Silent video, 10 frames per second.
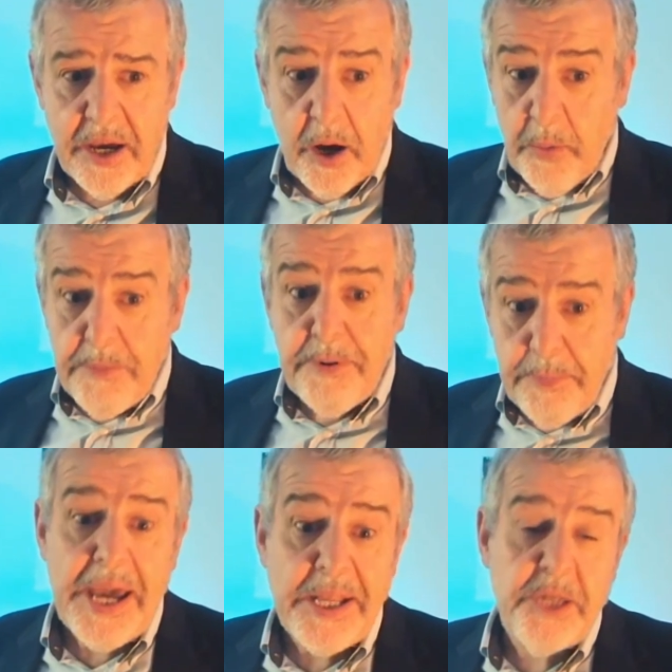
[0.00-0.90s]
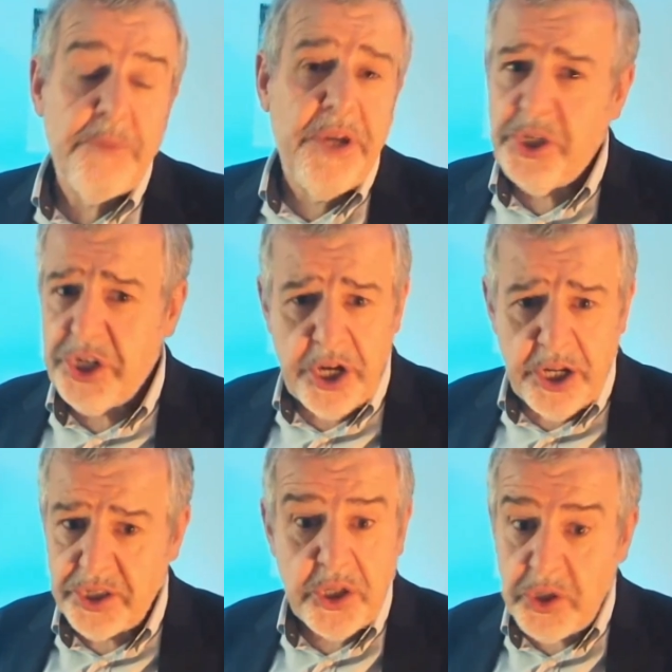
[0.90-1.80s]
Are we prepared to be a
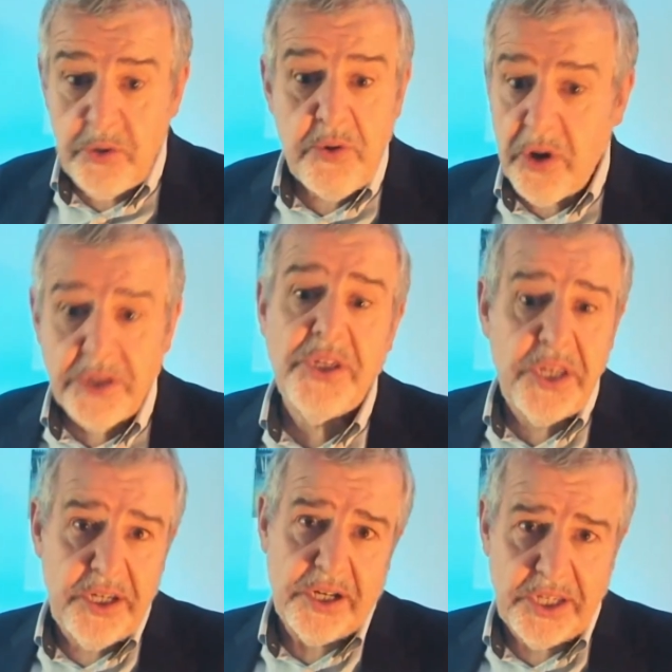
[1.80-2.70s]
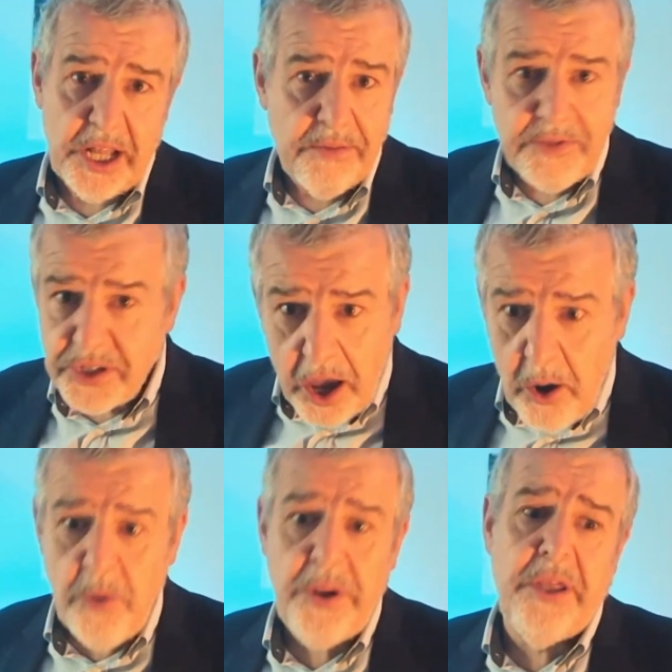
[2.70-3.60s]
church that do not see ourselves as
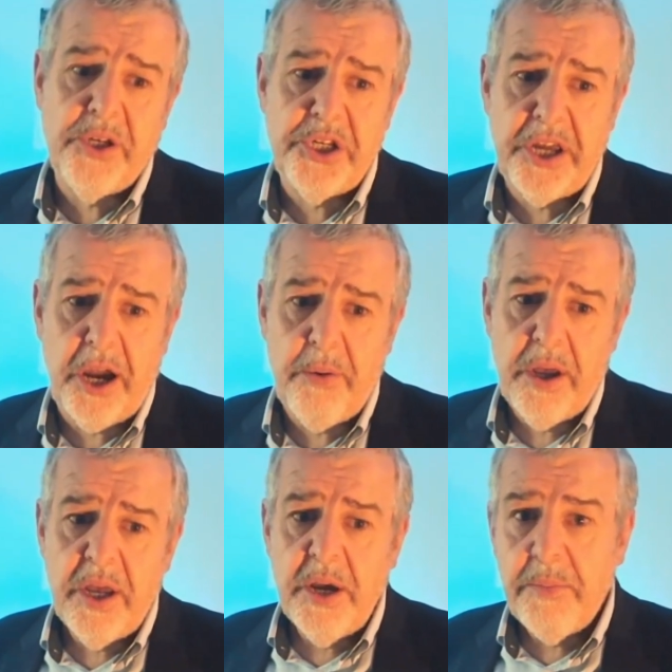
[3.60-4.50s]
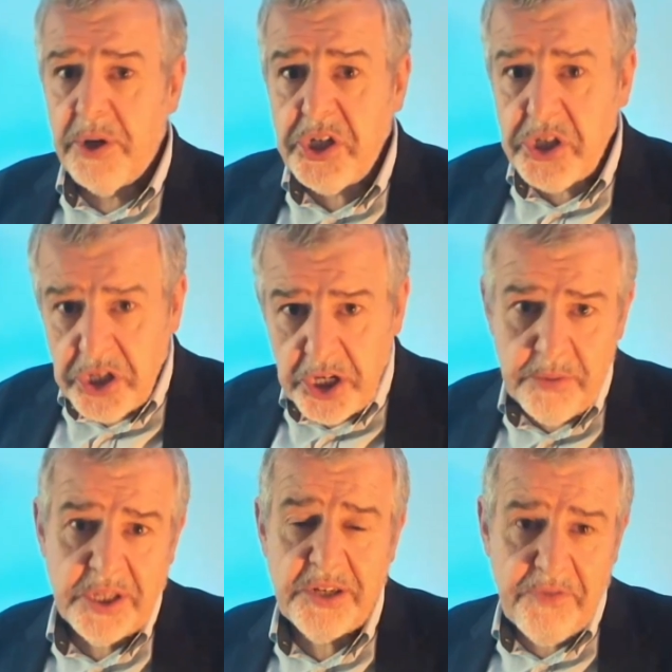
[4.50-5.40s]
owning the show, but as
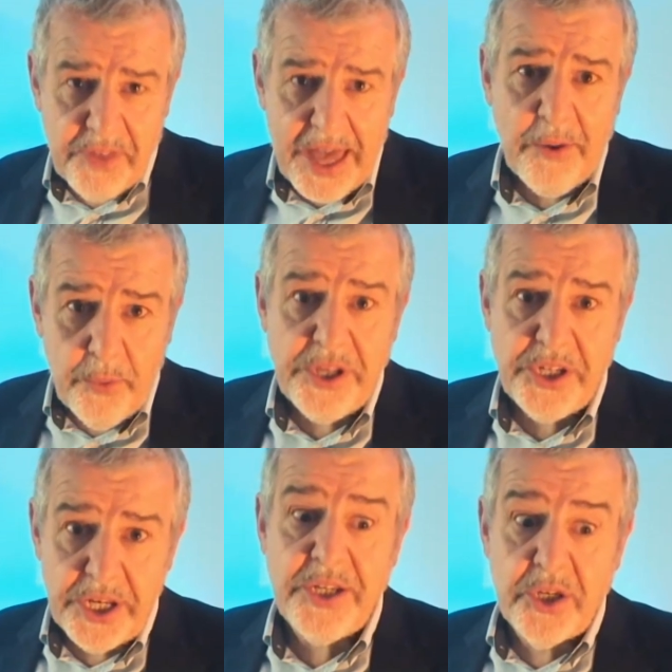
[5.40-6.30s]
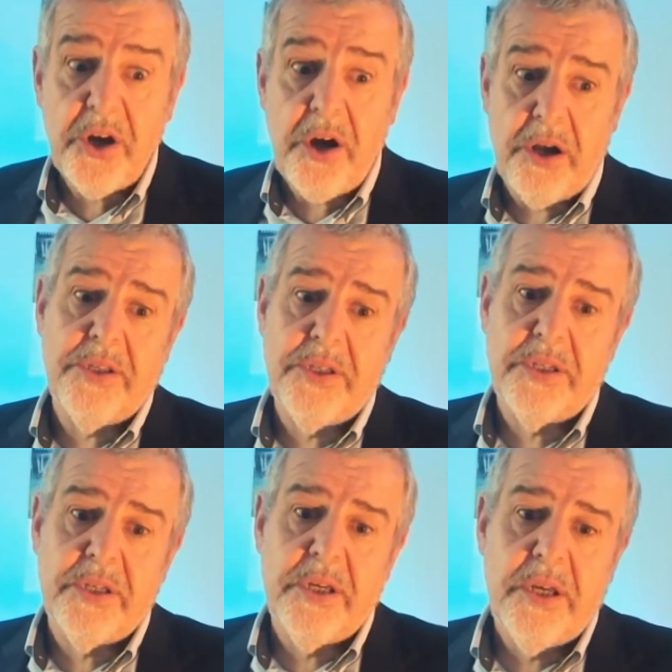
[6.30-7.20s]
stewards of that which is
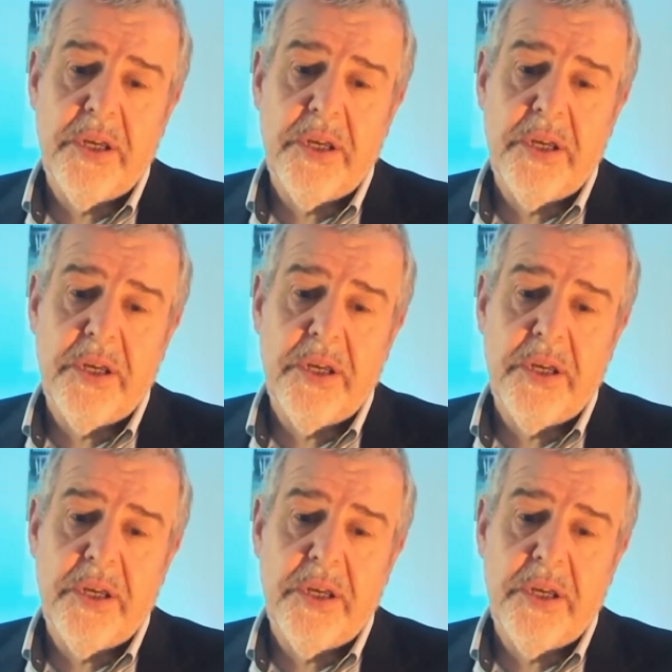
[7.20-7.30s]
God's?